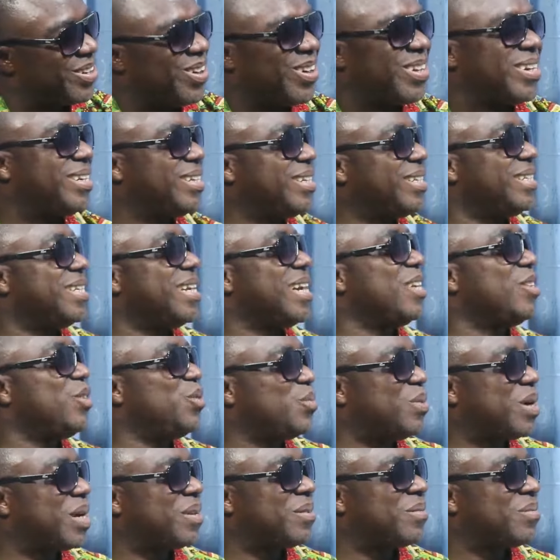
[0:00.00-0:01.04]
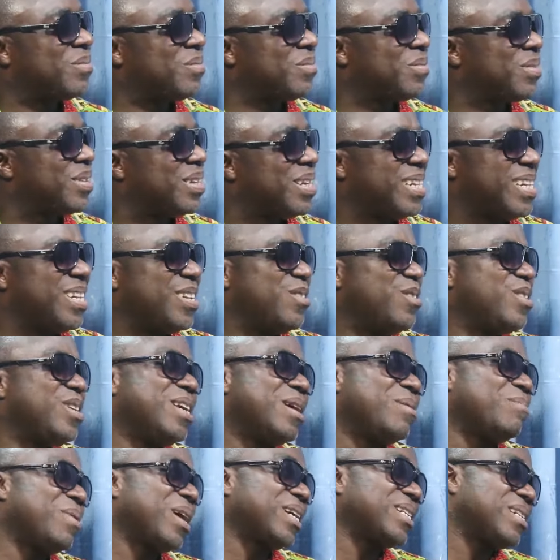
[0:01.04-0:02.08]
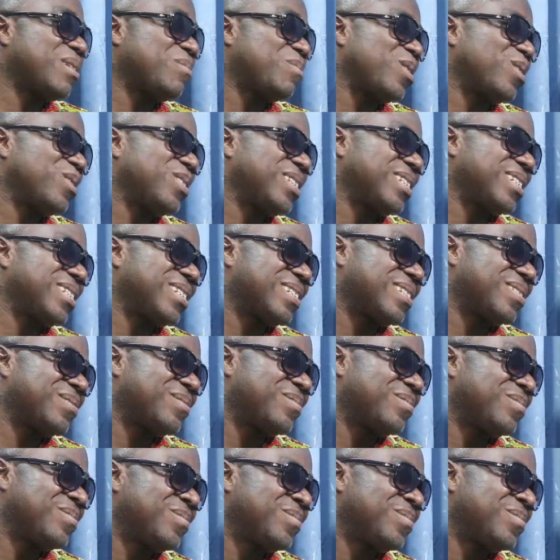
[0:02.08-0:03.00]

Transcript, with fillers: Or Niger Juma. Did you hear much about it?